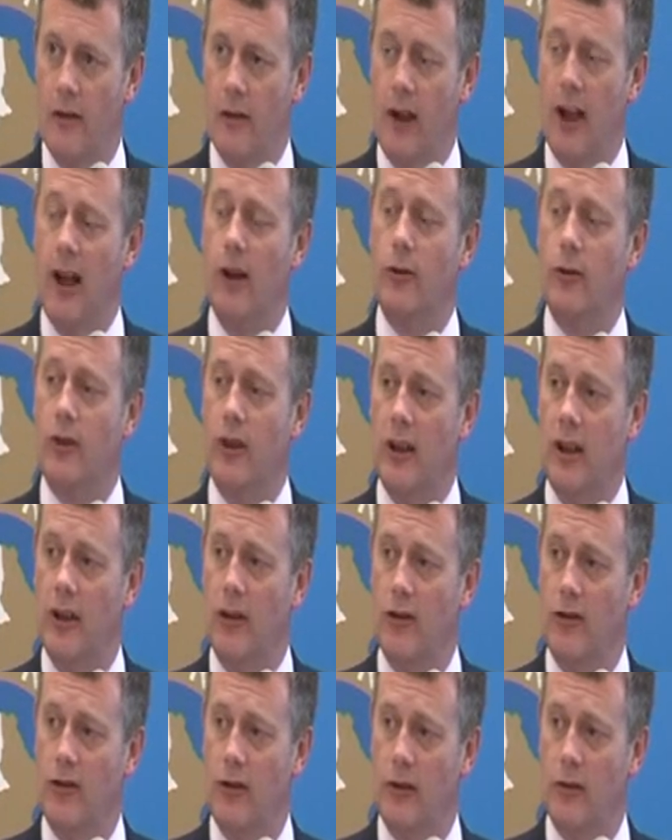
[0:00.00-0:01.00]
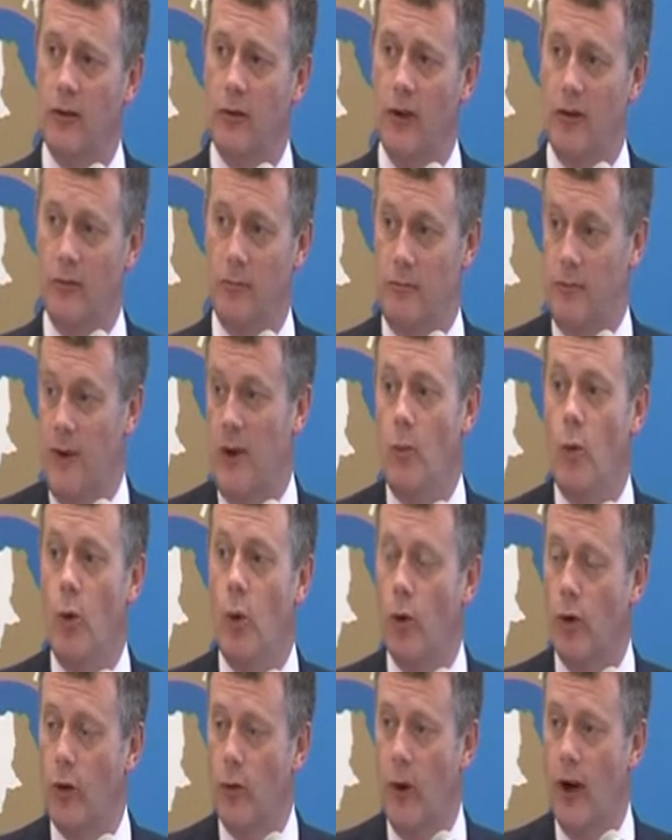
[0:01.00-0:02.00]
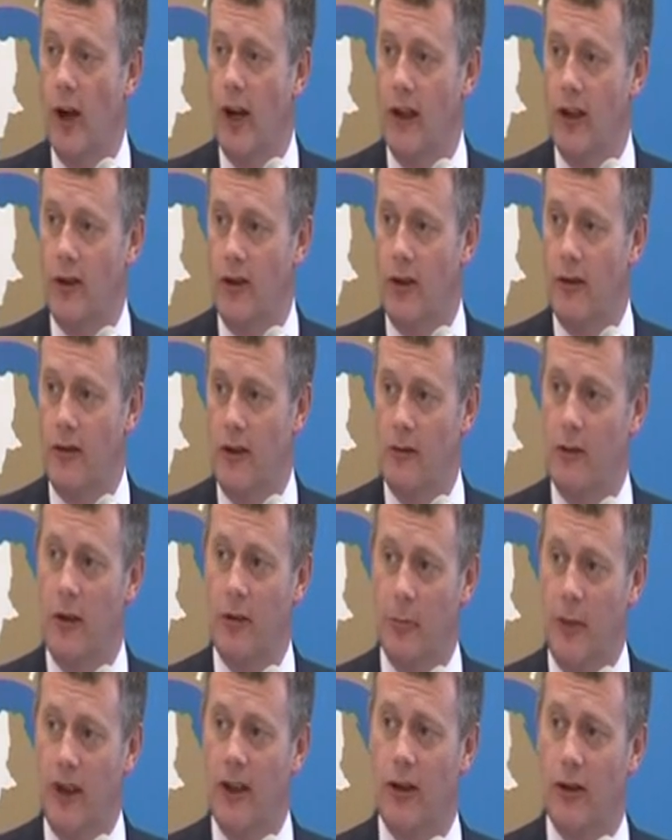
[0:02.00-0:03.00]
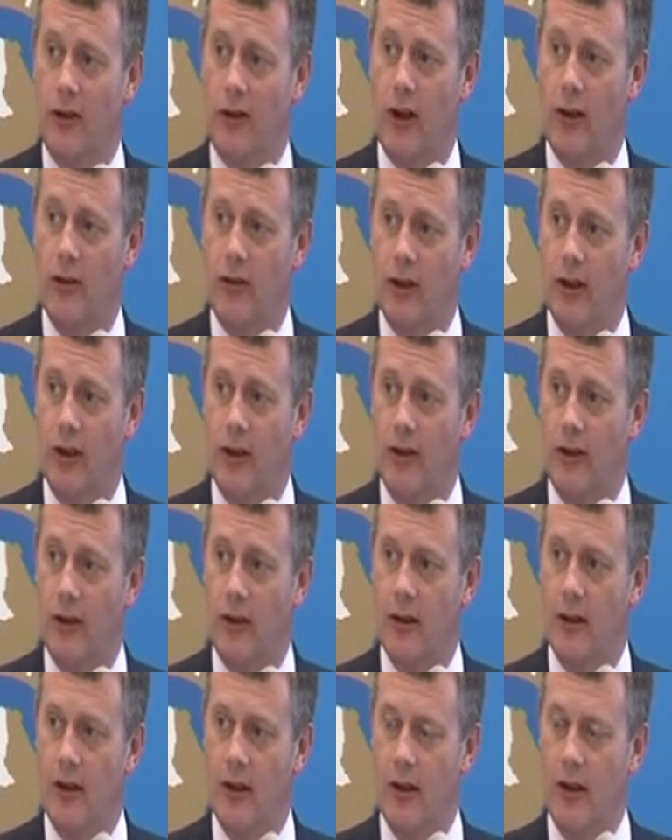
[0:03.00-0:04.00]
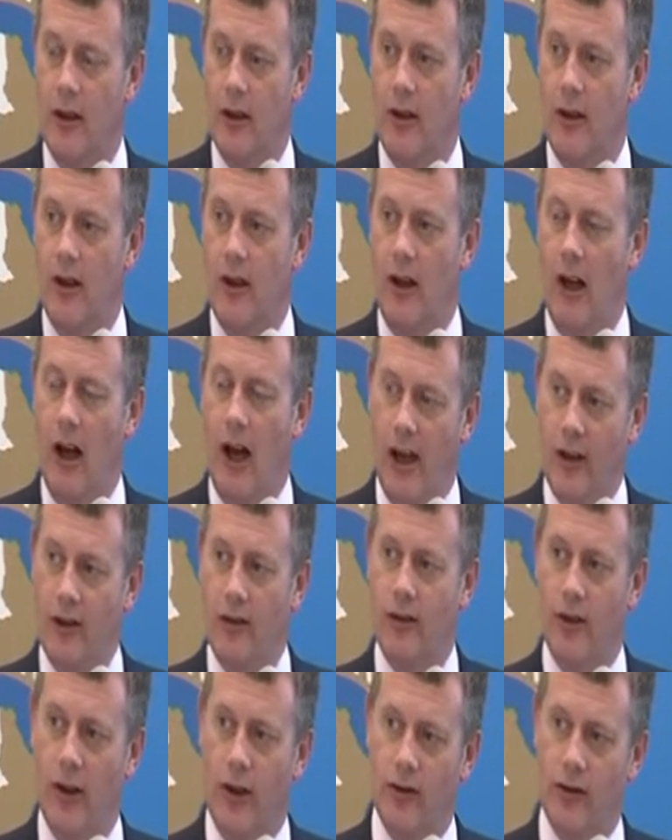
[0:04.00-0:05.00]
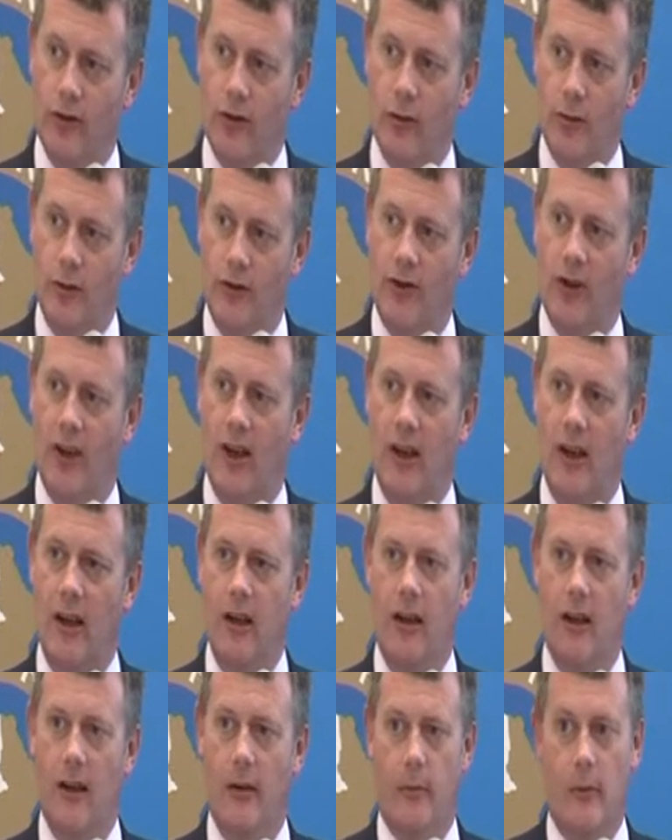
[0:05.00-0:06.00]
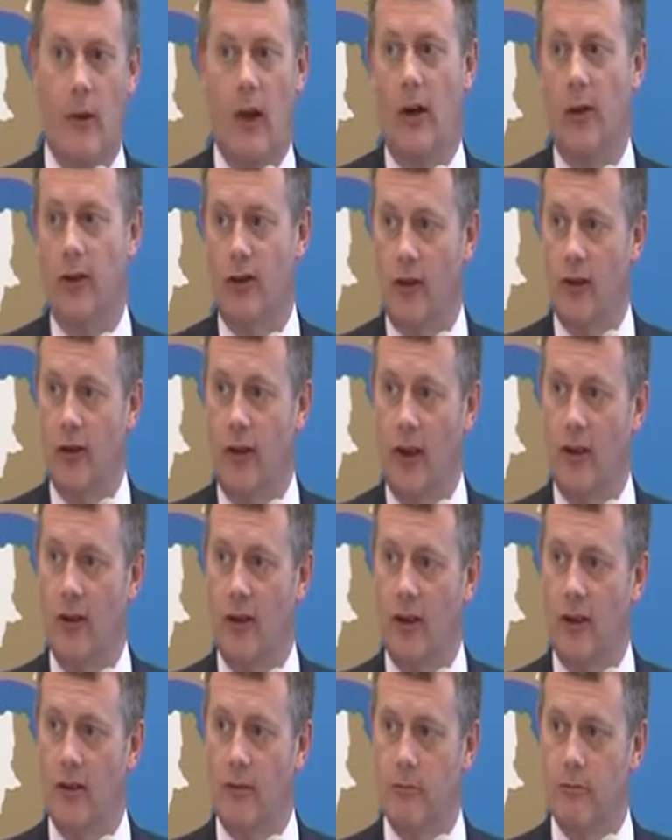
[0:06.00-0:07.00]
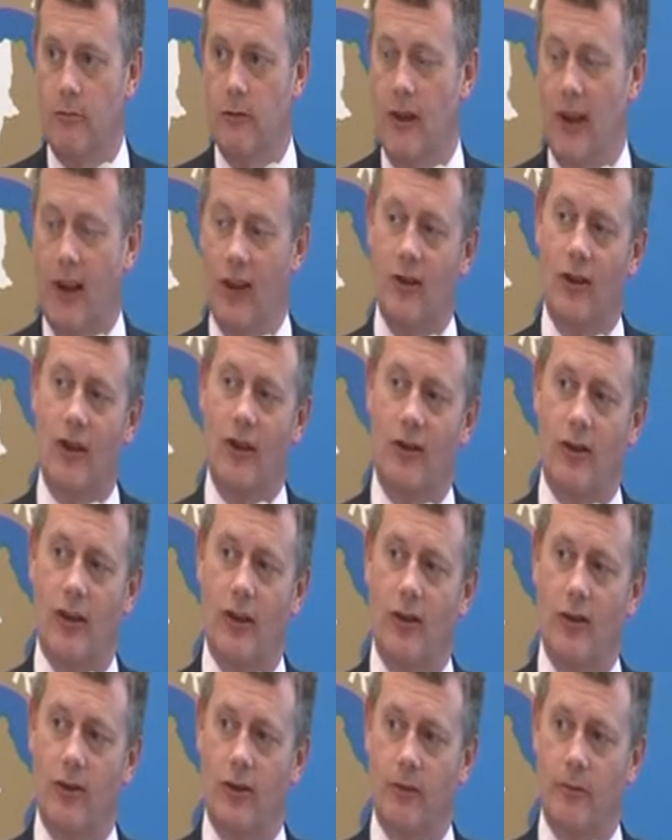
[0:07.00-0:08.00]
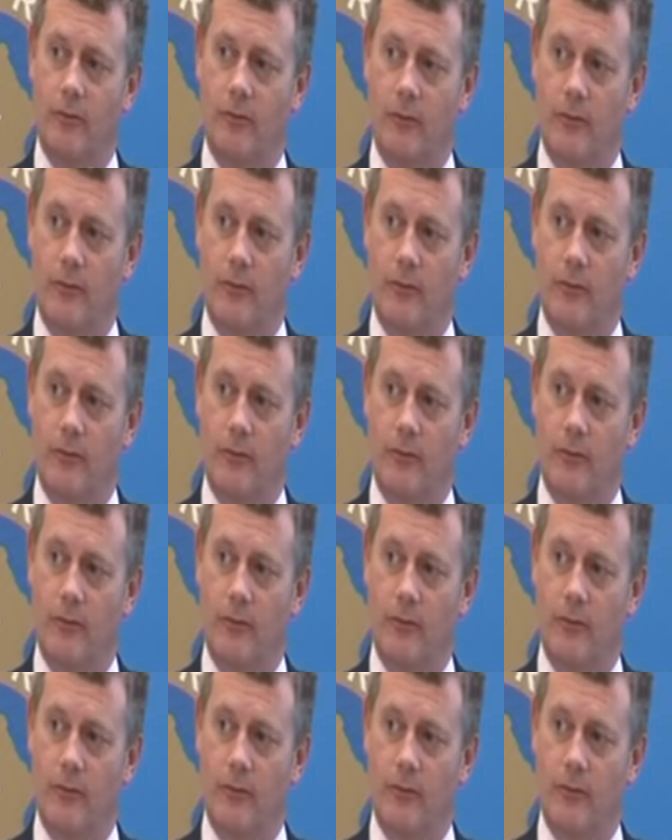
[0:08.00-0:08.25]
coating has been worn away, it has been corroded, underwriters would say, oh, it's corroded, and that's an exclusion.